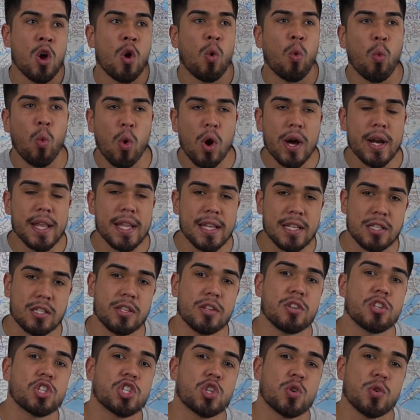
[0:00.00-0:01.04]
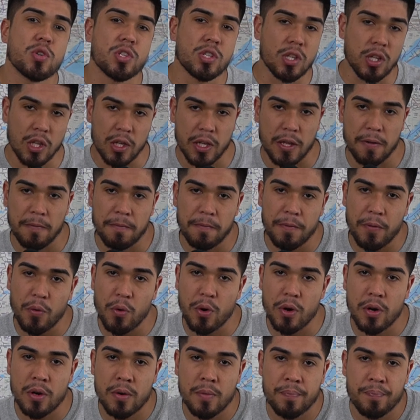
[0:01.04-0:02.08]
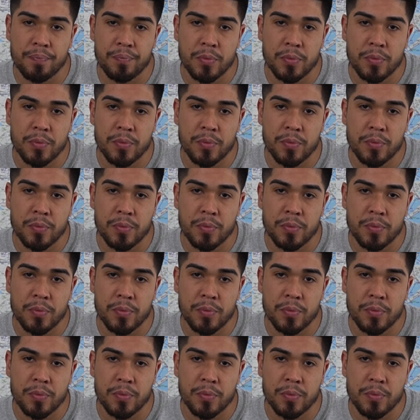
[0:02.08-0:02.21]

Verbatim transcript: what is the insurance looking for?